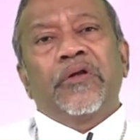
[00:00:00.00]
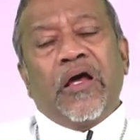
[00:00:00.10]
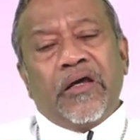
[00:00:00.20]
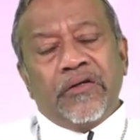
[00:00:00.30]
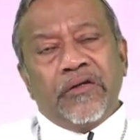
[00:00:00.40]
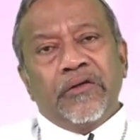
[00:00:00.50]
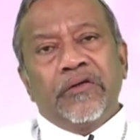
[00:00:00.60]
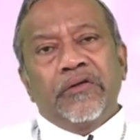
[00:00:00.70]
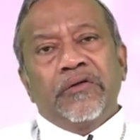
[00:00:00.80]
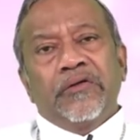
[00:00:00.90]
And
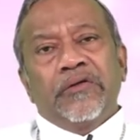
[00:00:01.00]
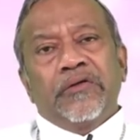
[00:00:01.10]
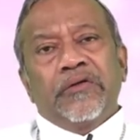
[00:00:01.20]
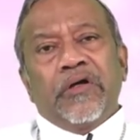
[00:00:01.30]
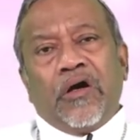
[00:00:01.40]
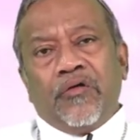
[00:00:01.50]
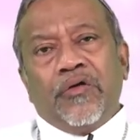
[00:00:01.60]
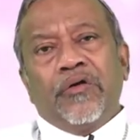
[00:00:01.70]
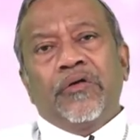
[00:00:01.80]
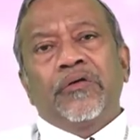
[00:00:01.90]

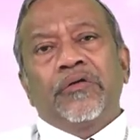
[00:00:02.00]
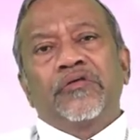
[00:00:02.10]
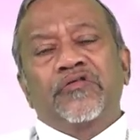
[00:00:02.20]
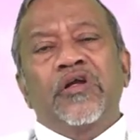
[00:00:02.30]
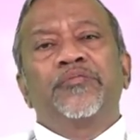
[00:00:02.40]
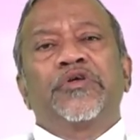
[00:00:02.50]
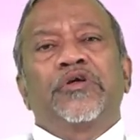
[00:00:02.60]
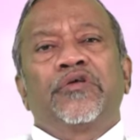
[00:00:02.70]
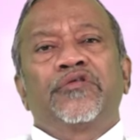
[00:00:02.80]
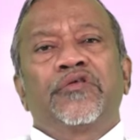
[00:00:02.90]
our
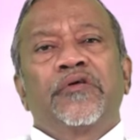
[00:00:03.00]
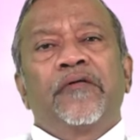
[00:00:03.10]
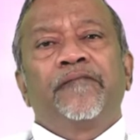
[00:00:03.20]
scriptures,